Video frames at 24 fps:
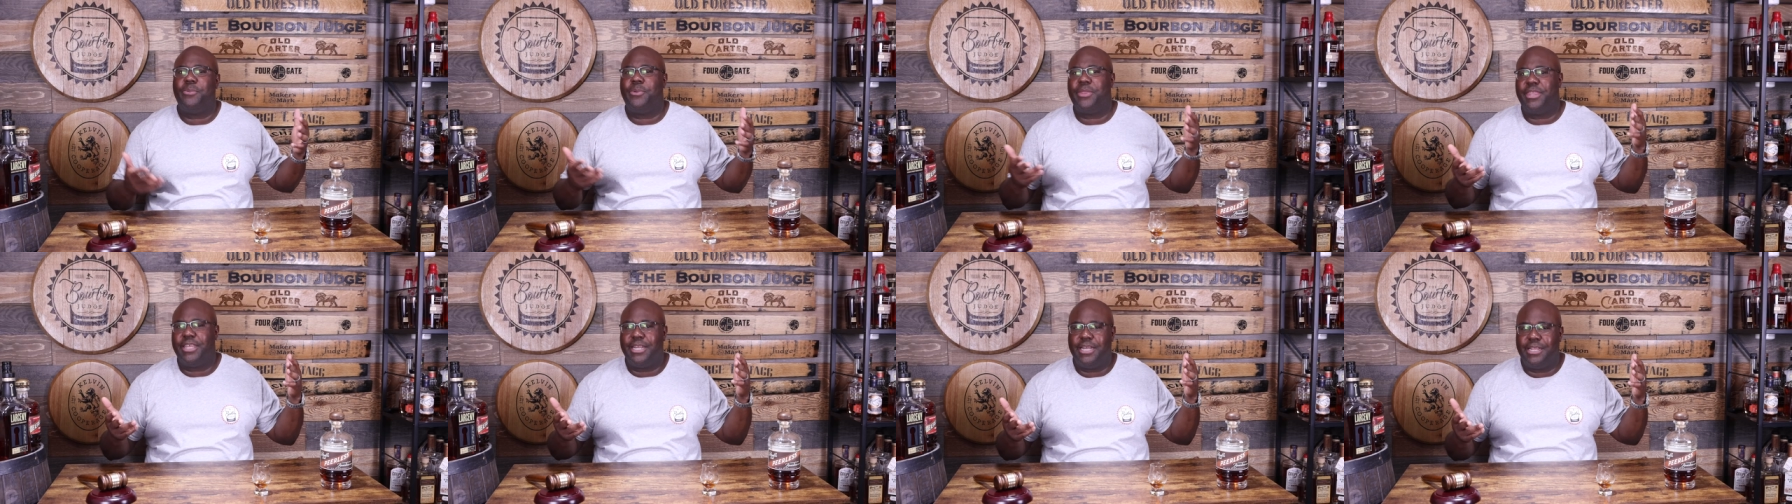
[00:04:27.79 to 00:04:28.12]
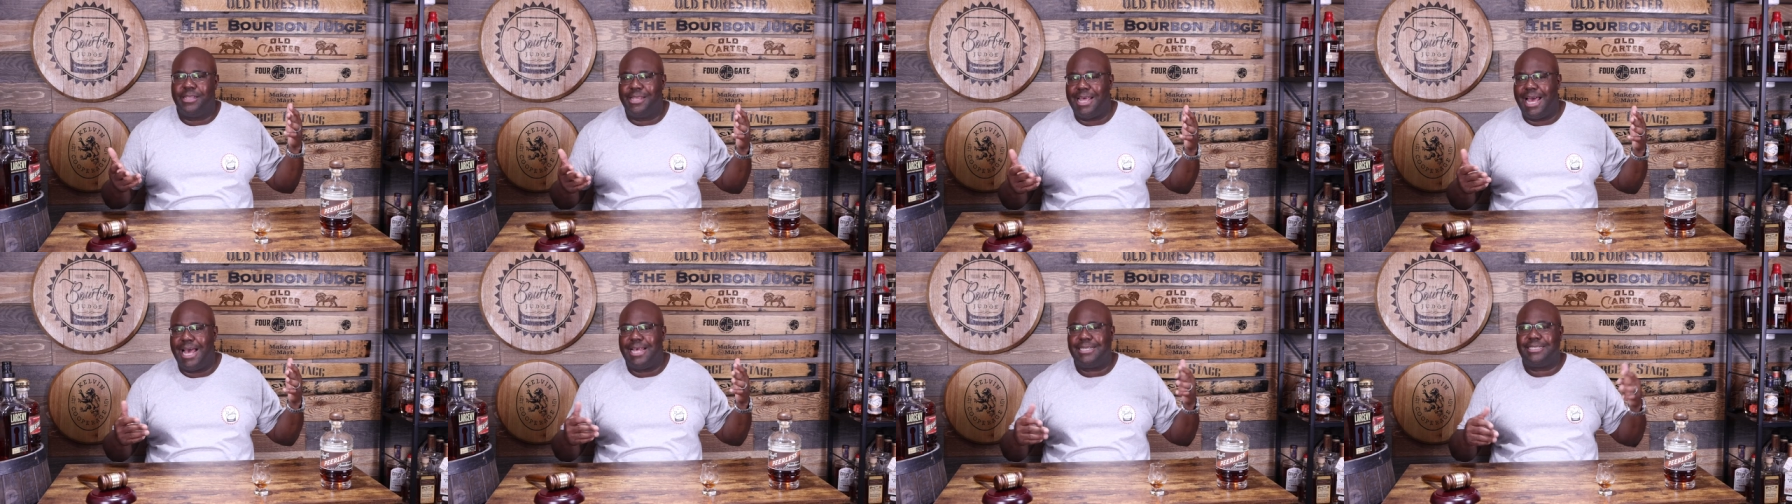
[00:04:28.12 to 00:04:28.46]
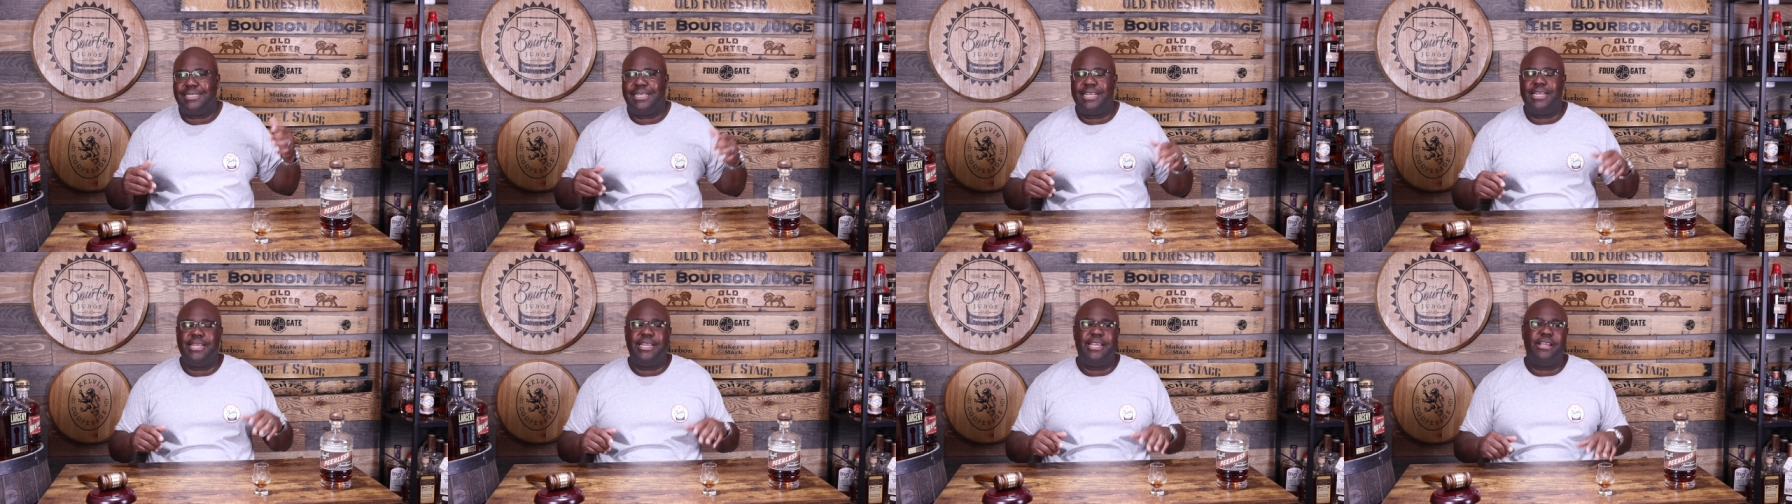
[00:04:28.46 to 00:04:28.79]
within the
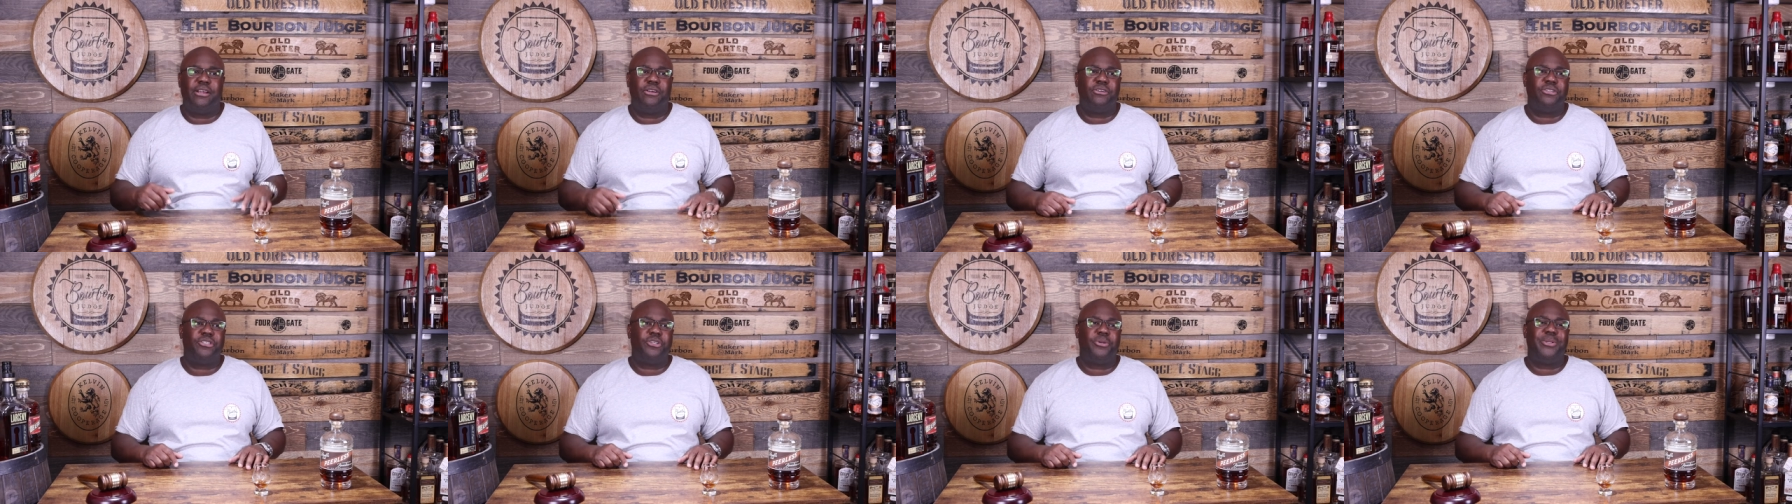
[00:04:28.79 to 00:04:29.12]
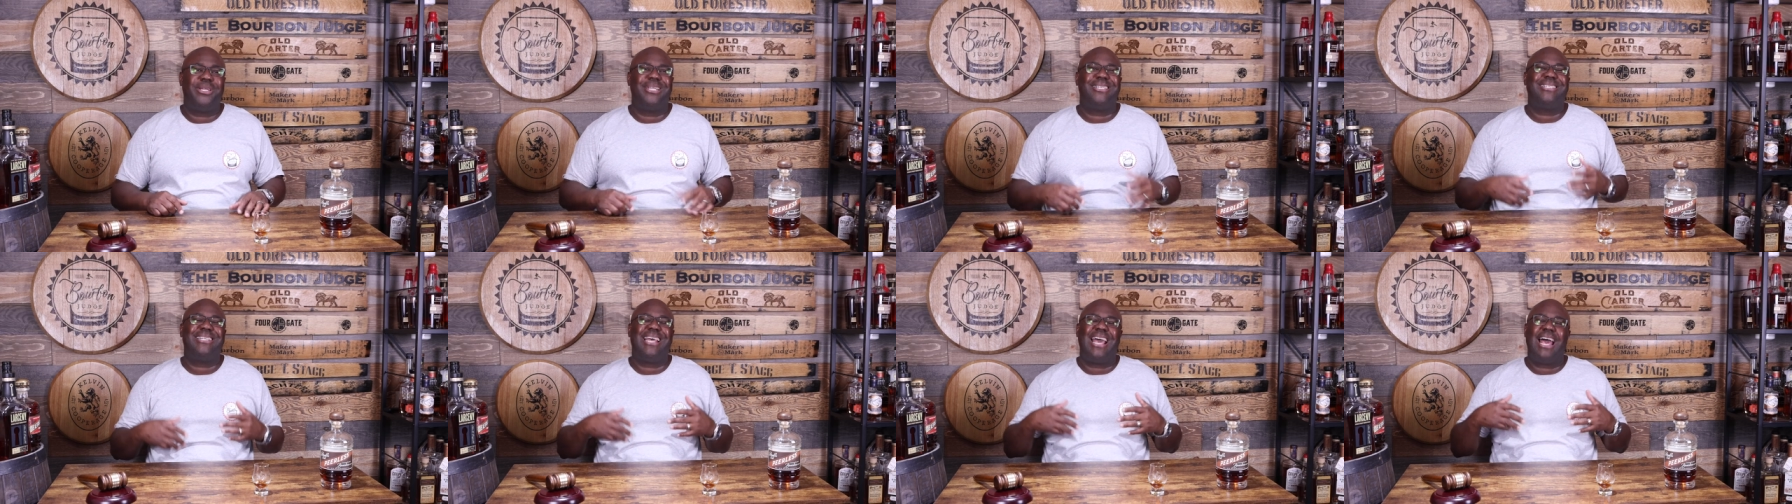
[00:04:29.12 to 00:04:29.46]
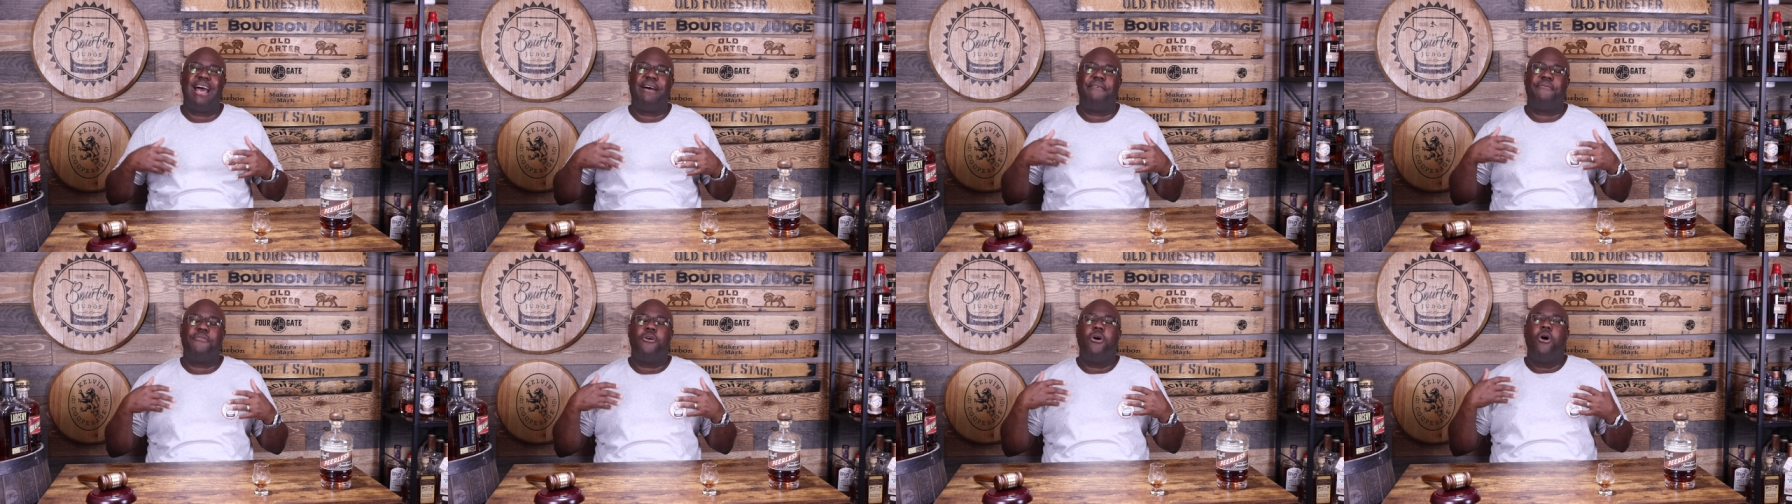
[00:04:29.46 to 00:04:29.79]
last 10 years, so it doesn't
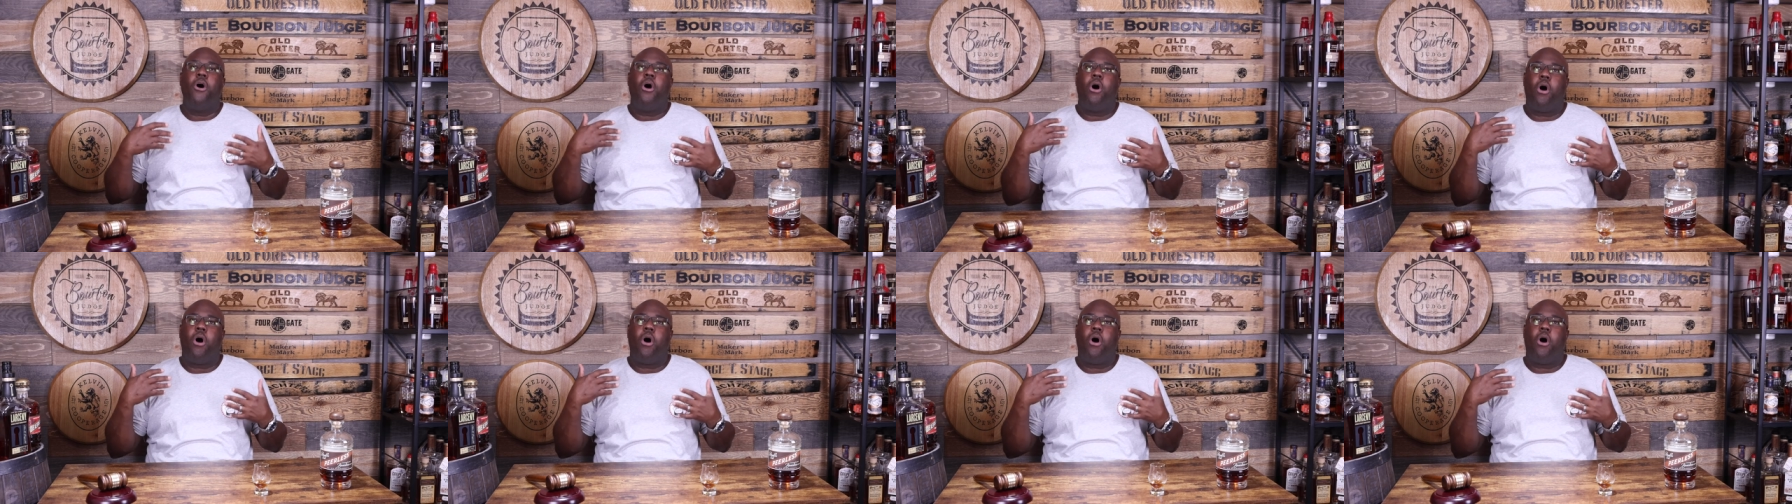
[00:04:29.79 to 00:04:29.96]
have